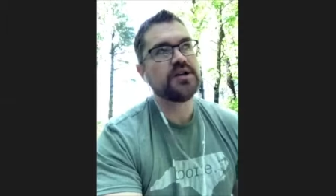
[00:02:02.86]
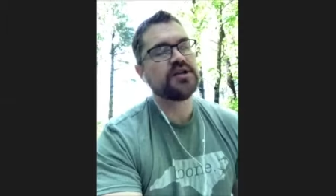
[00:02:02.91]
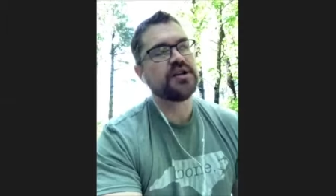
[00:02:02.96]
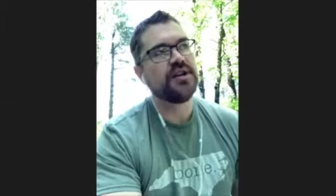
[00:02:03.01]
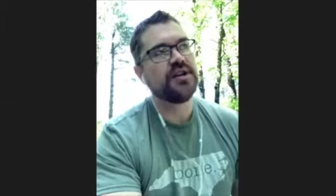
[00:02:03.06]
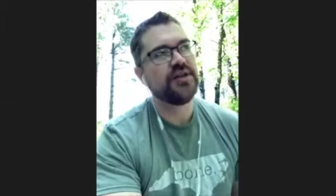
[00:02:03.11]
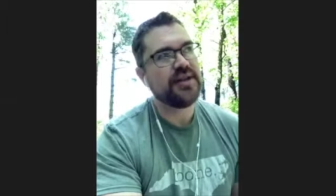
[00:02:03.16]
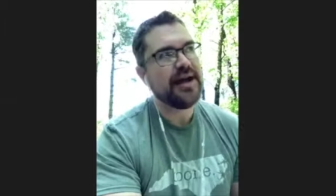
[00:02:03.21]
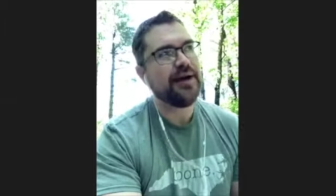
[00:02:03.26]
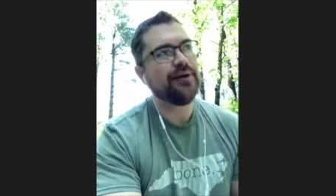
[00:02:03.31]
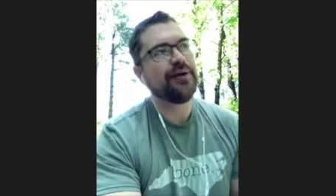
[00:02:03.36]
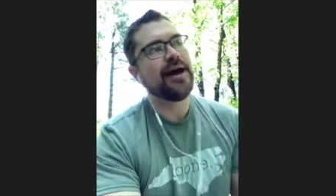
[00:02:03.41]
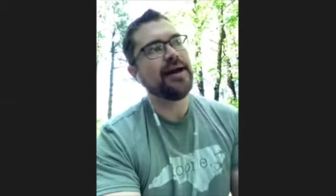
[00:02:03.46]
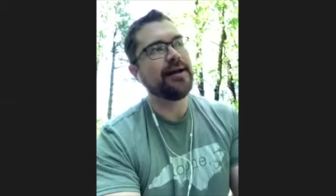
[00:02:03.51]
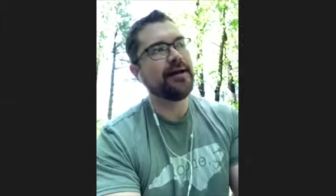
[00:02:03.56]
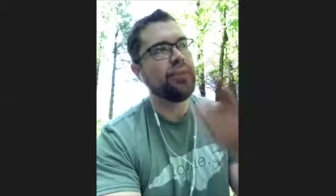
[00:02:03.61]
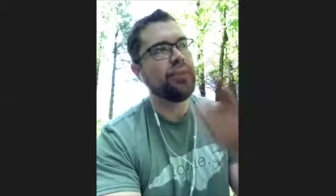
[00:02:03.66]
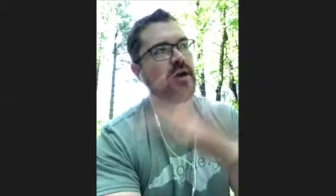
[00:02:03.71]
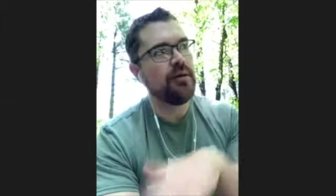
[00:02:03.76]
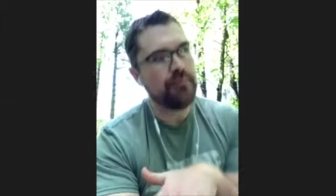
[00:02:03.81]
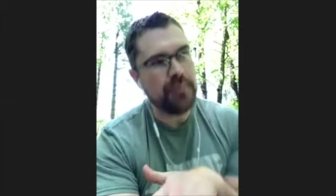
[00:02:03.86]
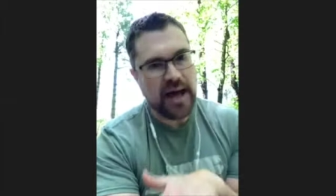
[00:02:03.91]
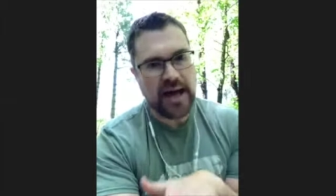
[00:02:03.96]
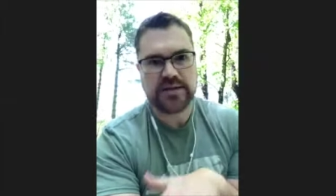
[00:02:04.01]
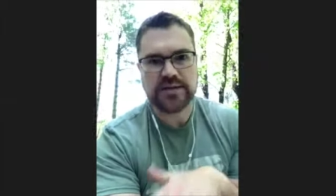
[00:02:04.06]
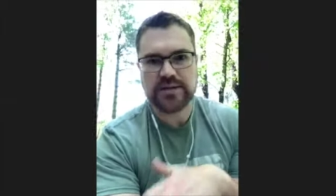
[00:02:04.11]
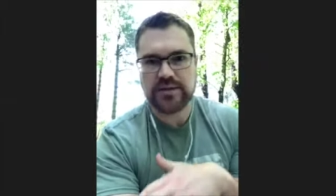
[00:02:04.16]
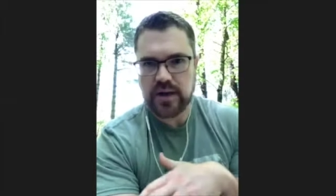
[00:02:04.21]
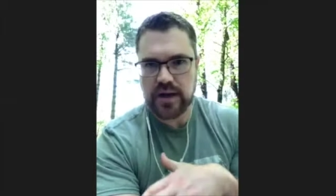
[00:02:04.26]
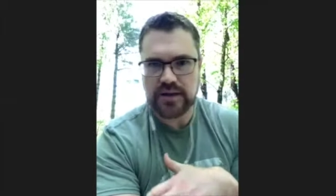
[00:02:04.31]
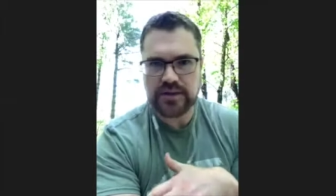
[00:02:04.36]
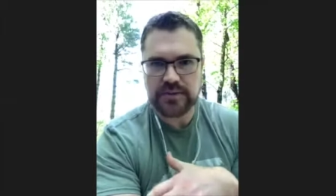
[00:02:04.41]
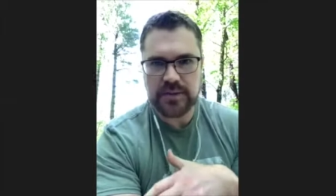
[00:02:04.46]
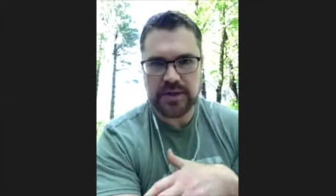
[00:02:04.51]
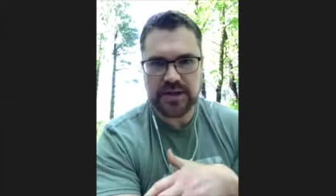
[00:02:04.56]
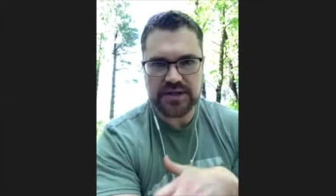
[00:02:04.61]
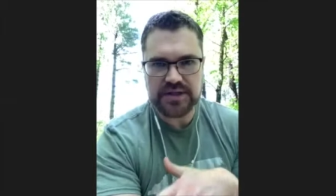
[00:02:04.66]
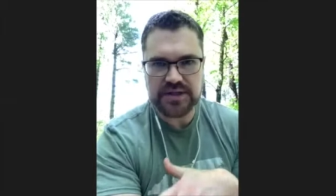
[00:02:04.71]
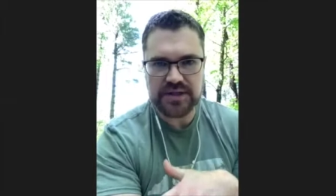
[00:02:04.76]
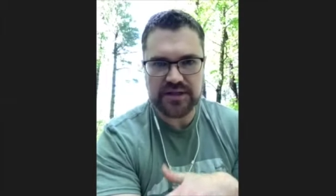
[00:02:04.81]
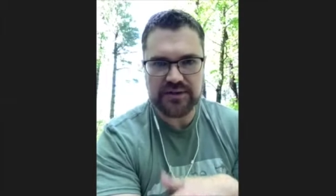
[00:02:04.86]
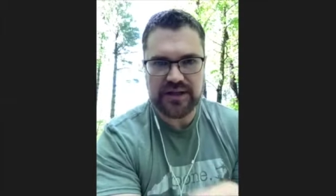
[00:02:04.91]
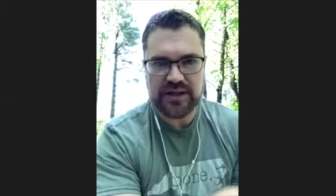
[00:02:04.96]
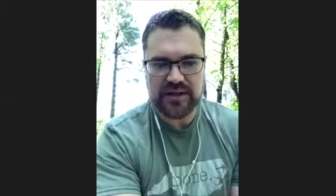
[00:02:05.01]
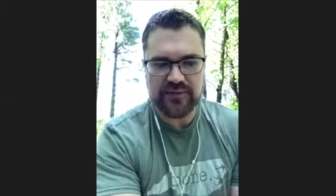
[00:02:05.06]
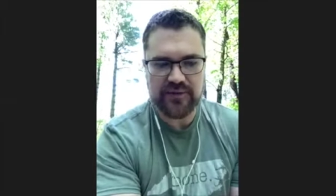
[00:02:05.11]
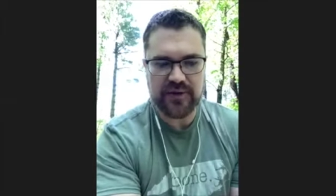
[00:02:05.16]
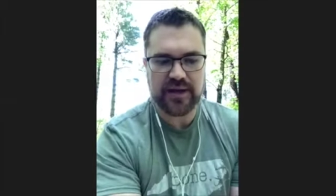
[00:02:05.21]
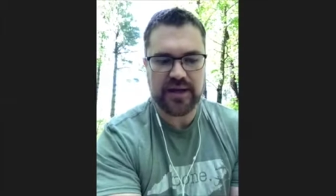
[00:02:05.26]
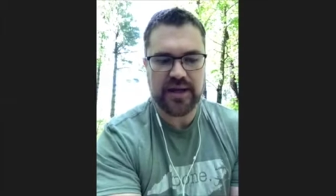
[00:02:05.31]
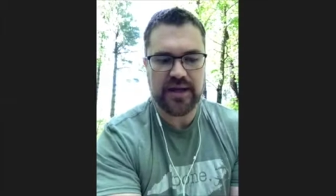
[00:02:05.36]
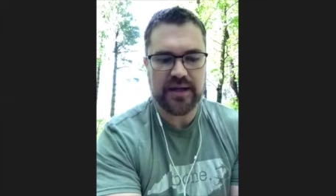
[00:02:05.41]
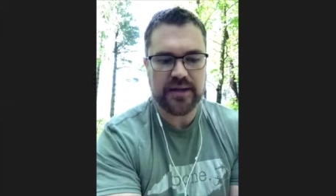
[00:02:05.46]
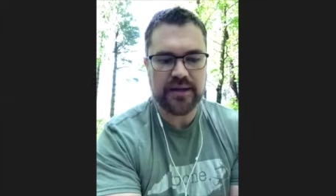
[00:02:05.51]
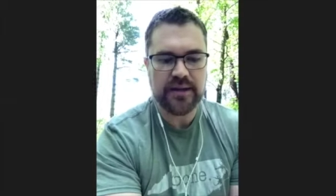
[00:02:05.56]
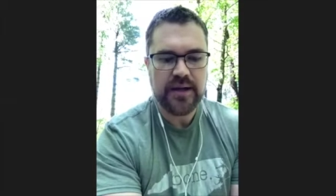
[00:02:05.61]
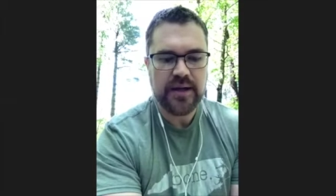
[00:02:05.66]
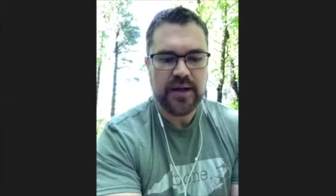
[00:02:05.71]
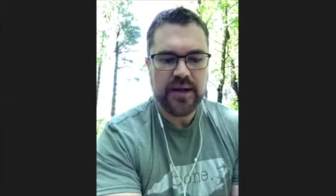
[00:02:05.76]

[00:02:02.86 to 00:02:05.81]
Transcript: and then I'll kind of come back to graduation uh, if I can.